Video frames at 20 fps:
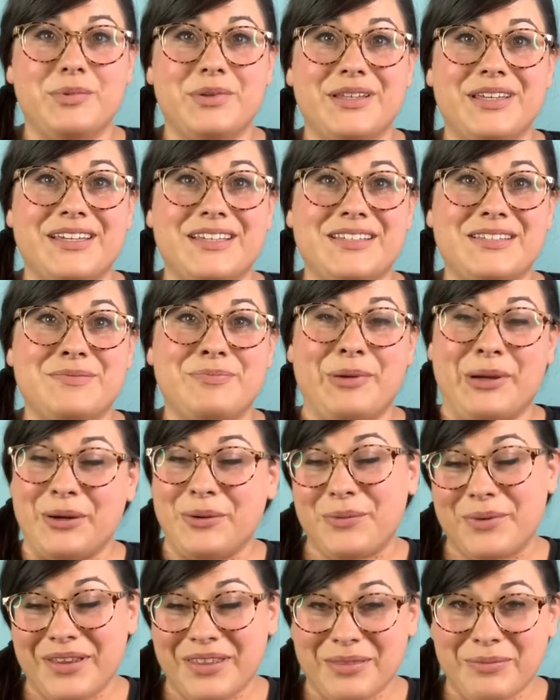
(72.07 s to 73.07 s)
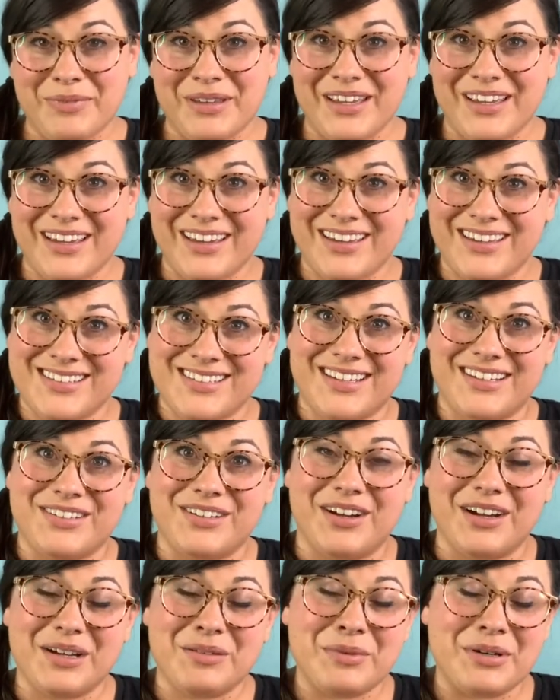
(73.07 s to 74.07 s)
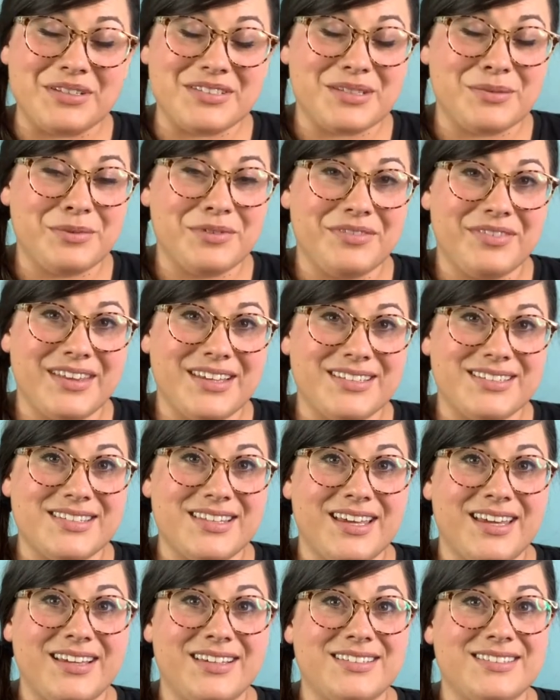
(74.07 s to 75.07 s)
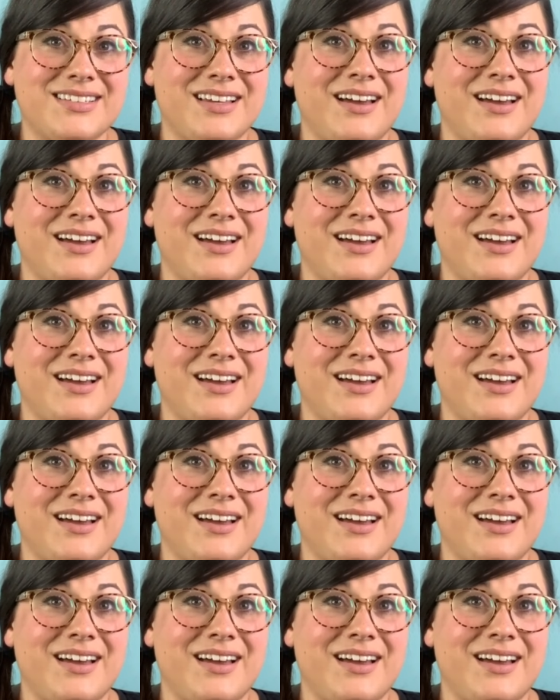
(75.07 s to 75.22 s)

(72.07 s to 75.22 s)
Please bear with me as I talk about some of these things.